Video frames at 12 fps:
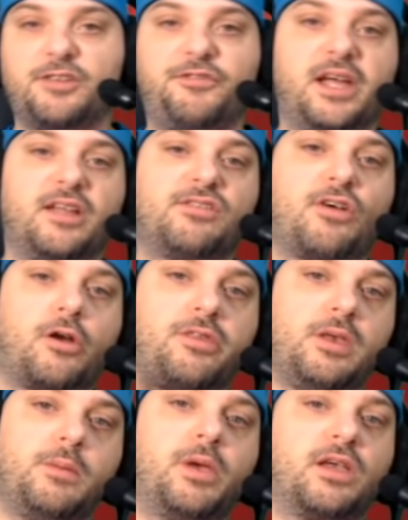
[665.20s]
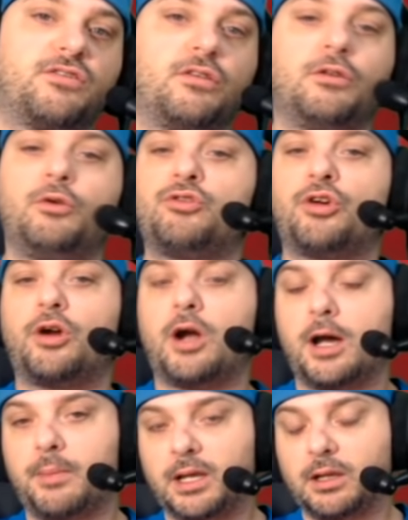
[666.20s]
fans are the biggest loser
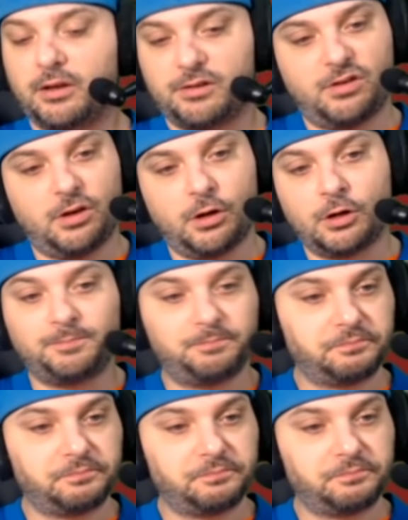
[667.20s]
on my list here.